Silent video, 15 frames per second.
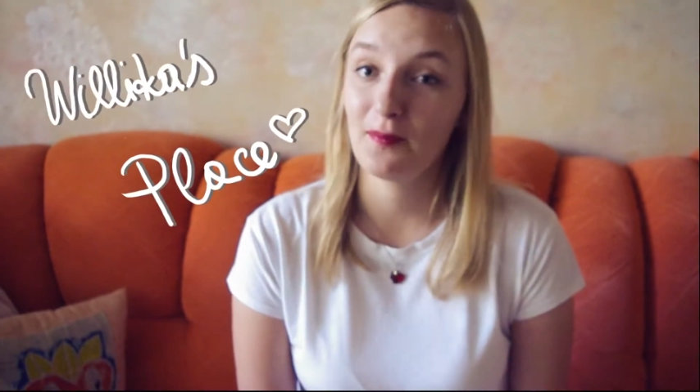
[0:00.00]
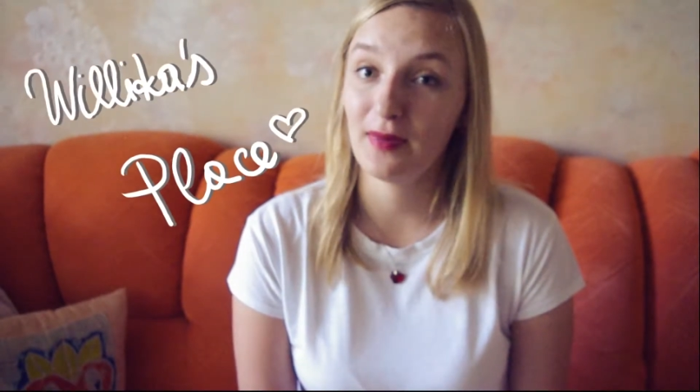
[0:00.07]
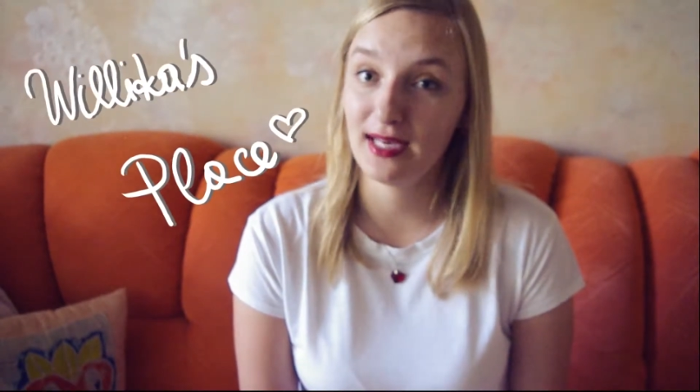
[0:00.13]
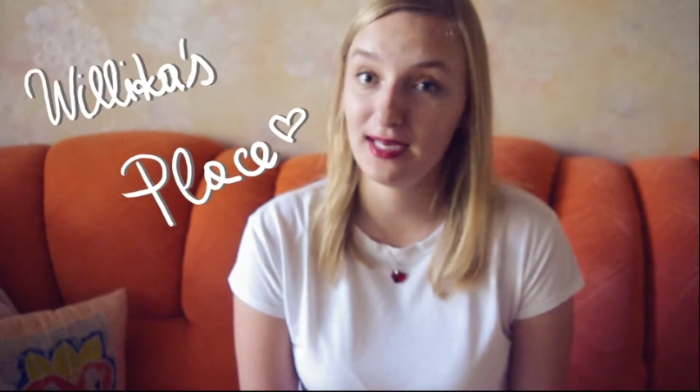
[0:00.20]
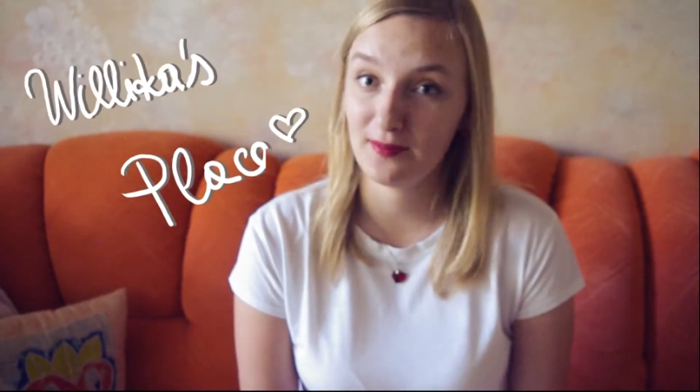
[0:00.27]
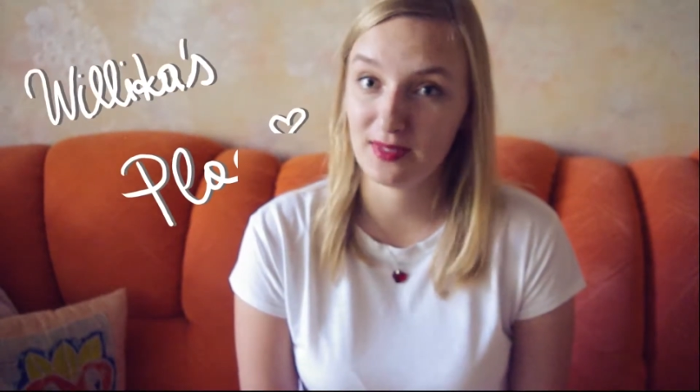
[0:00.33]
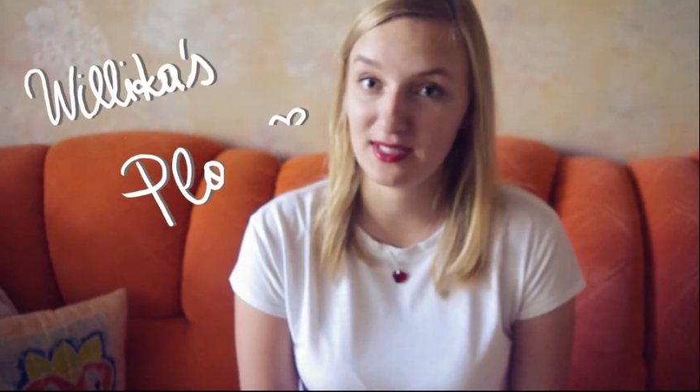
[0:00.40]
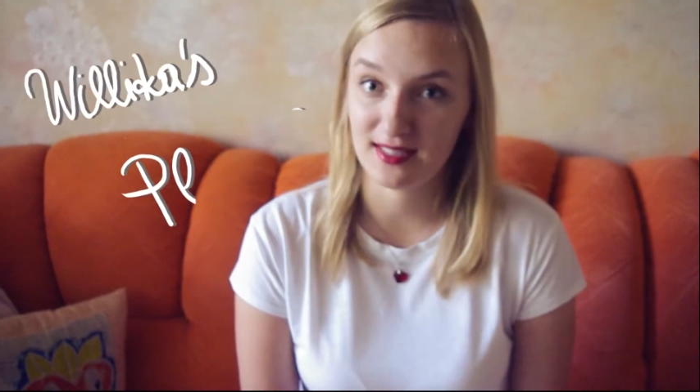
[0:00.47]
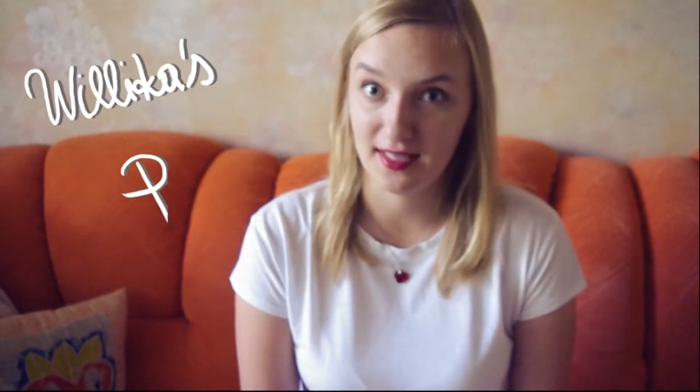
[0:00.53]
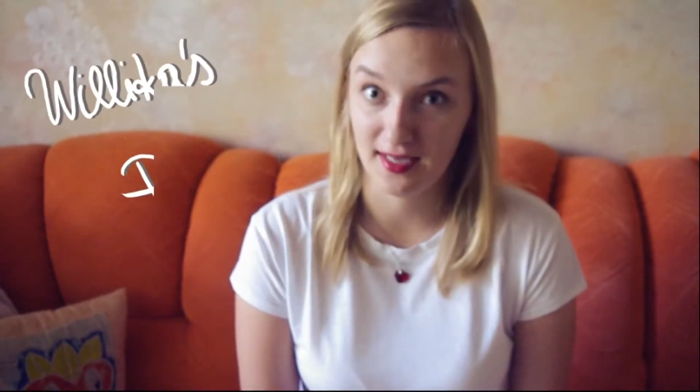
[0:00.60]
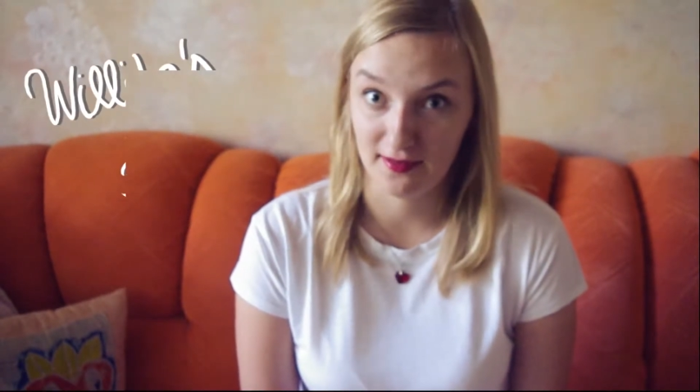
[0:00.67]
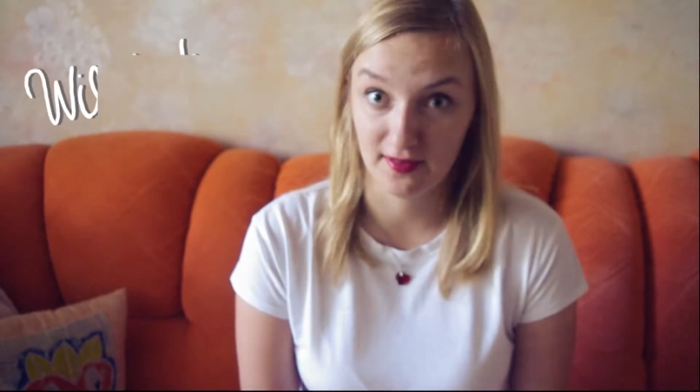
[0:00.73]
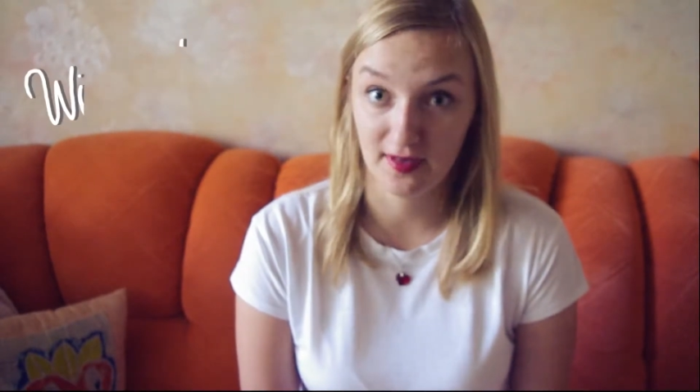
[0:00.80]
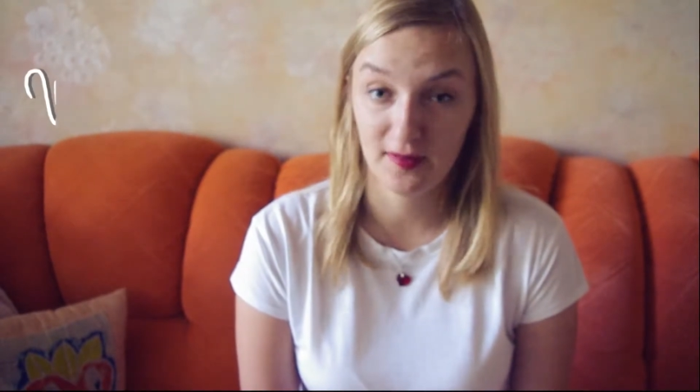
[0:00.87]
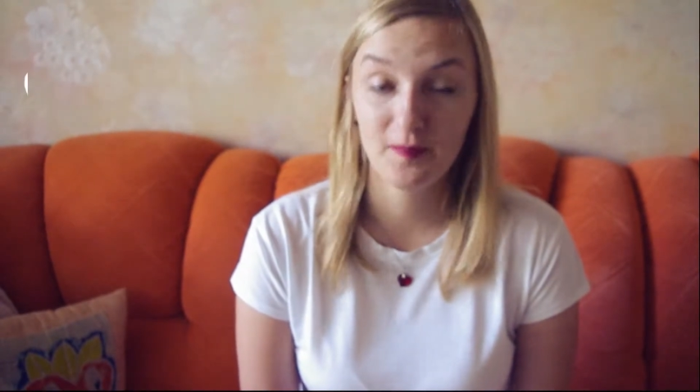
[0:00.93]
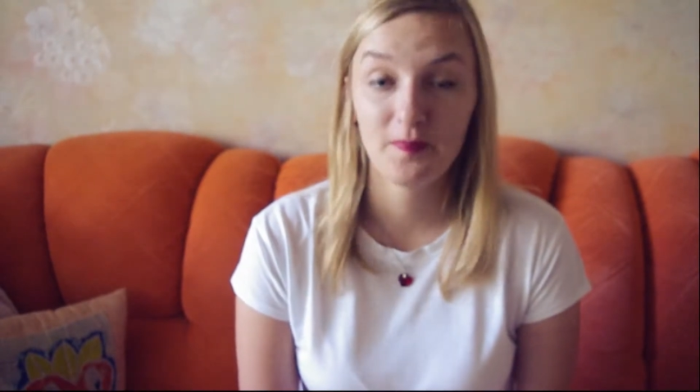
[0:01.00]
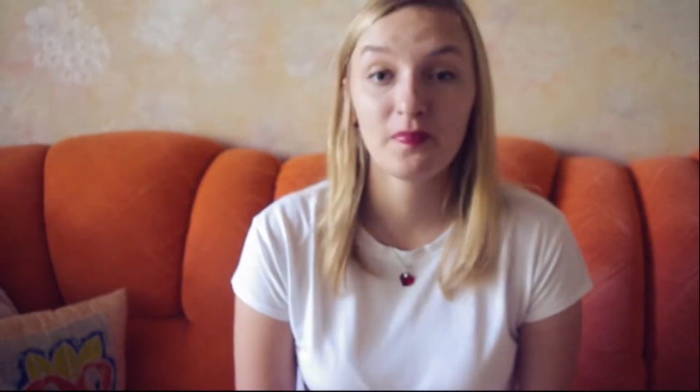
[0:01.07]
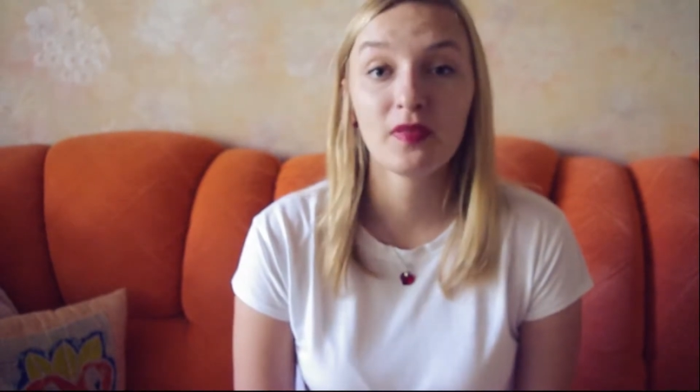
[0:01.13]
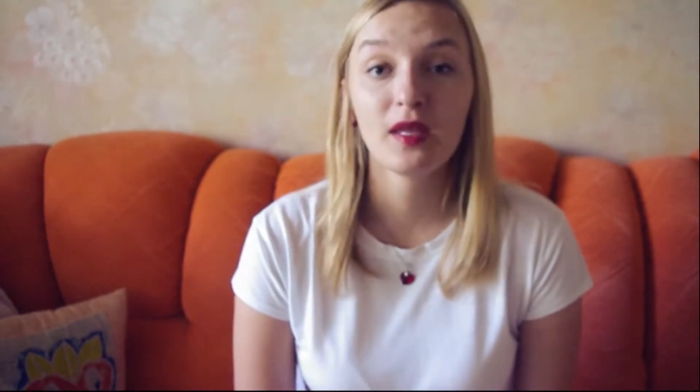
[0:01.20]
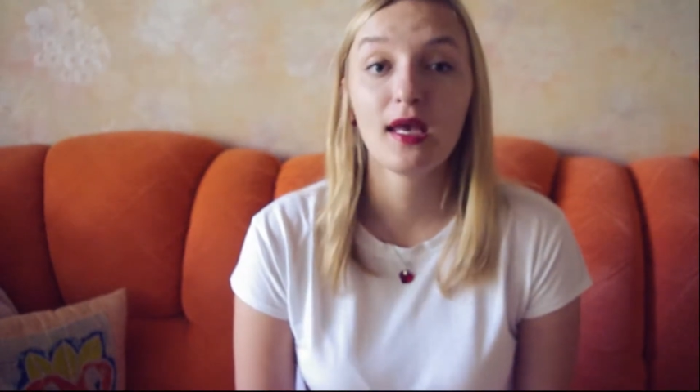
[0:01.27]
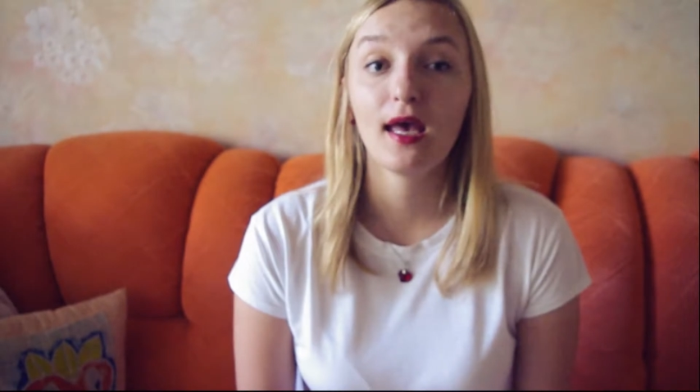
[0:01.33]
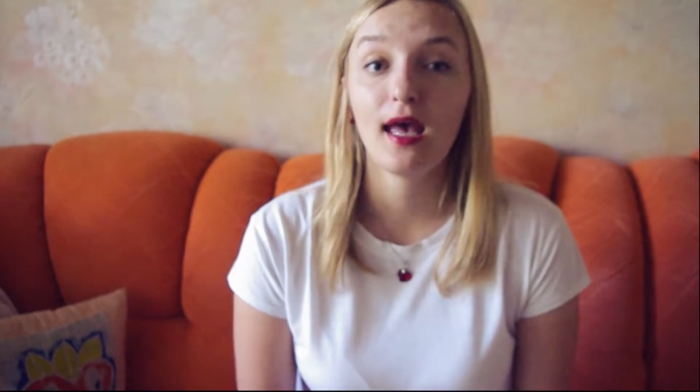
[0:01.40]
My name is Yeva
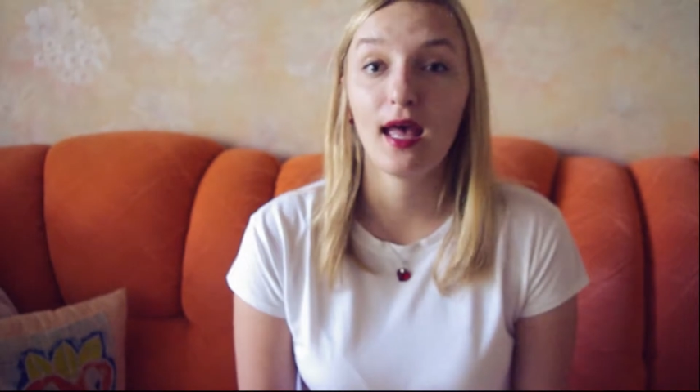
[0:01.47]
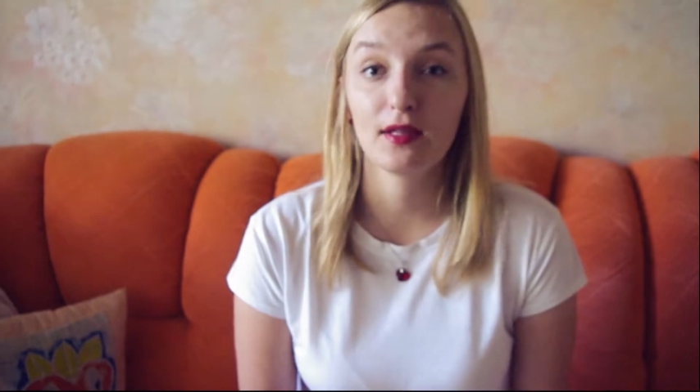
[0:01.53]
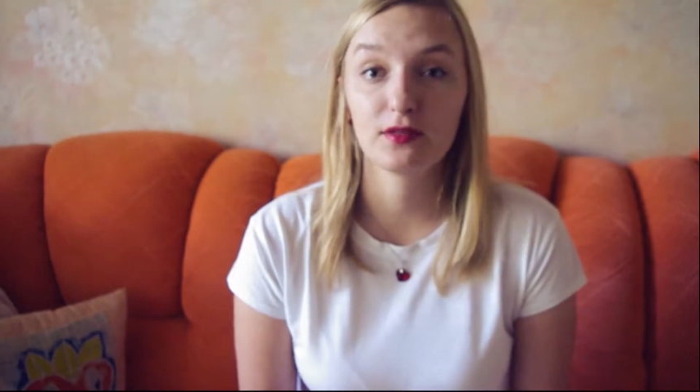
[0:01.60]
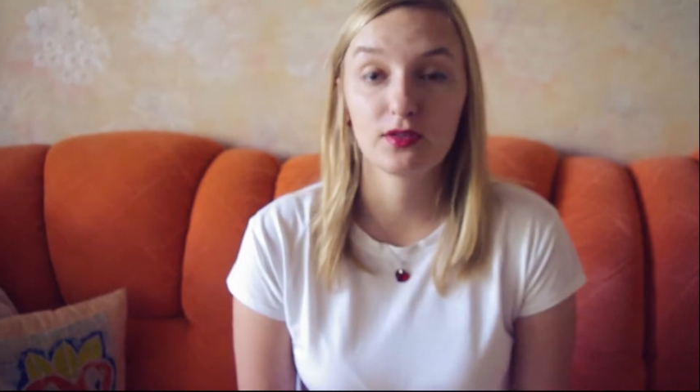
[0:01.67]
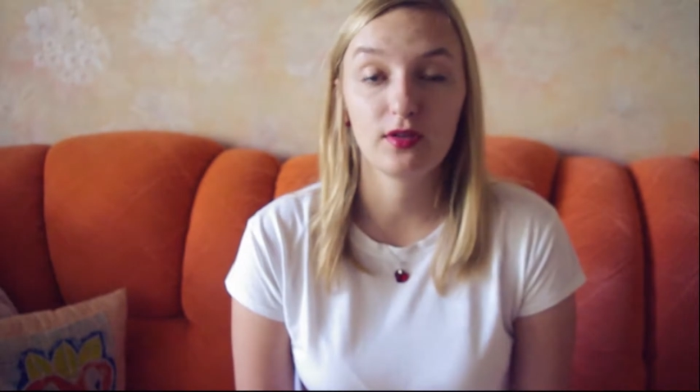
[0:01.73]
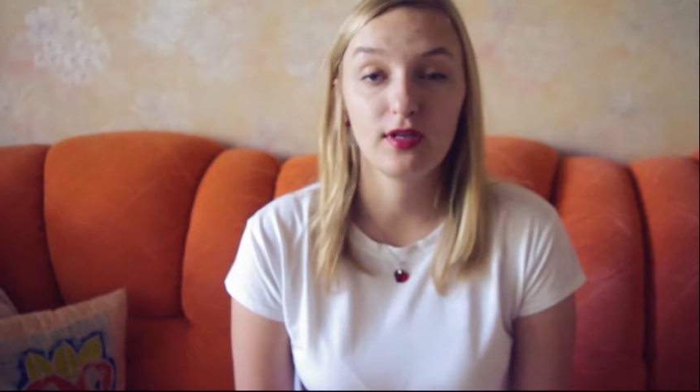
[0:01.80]
and